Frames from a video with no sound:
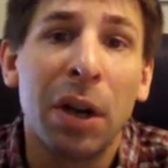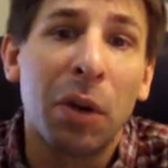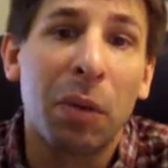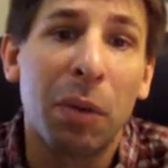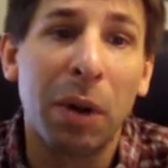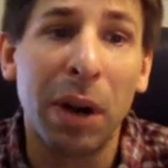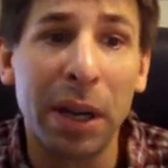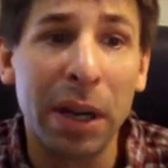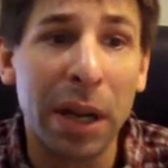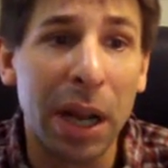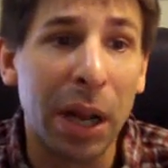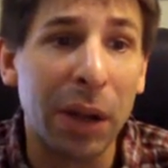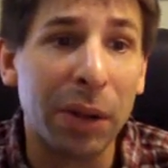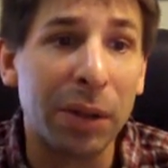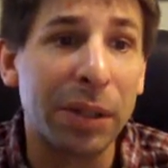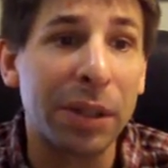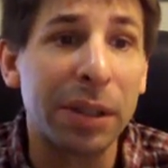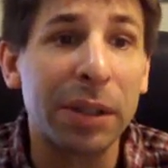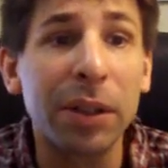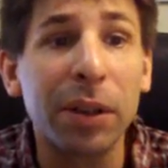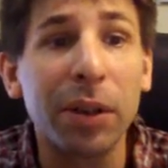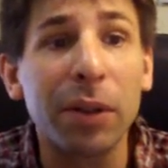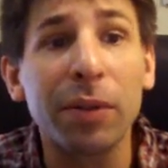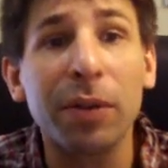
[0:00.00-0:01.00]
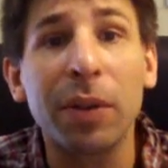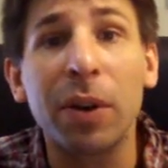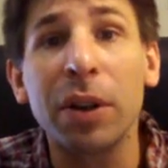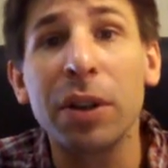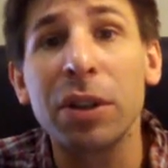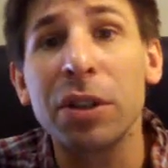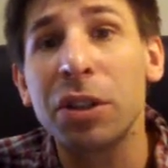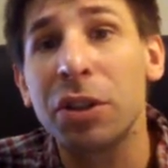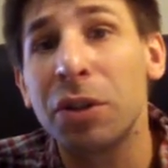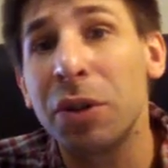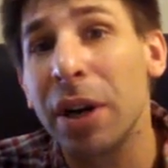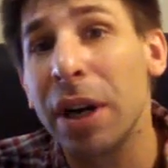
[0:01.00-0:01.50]
Right now, silver
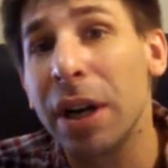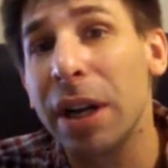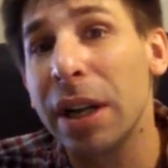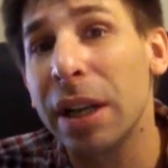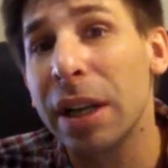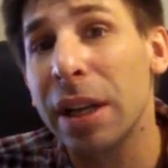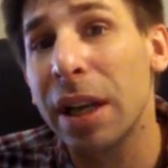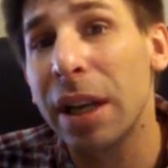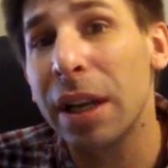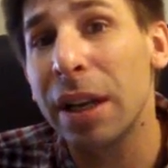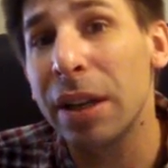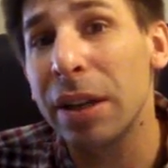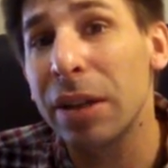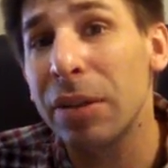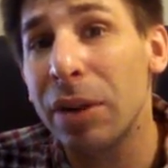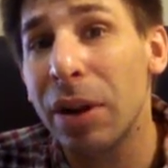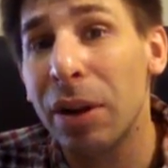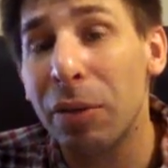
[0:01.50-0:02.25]
is trading at